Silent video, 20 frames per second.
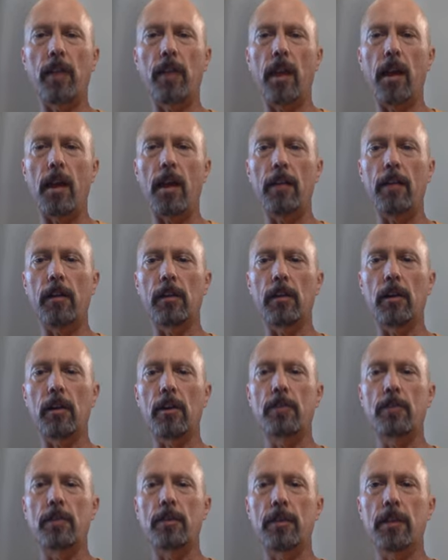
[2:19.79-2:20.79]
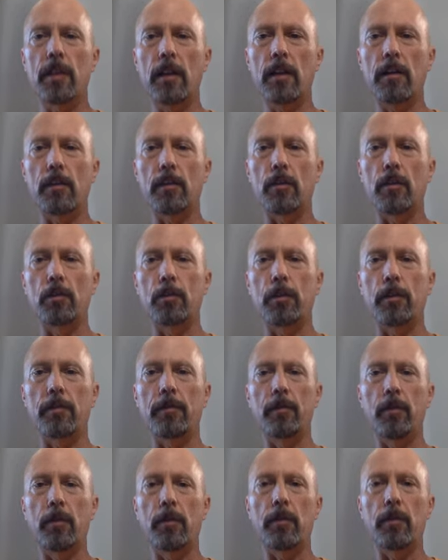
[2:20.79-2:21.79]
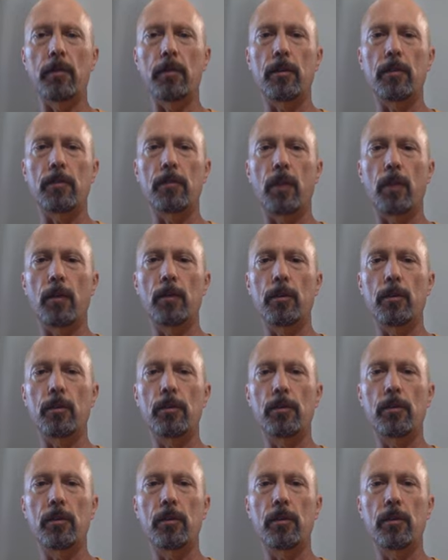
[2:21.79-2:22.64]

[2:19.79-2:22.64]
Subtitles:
and a larger yet group of voters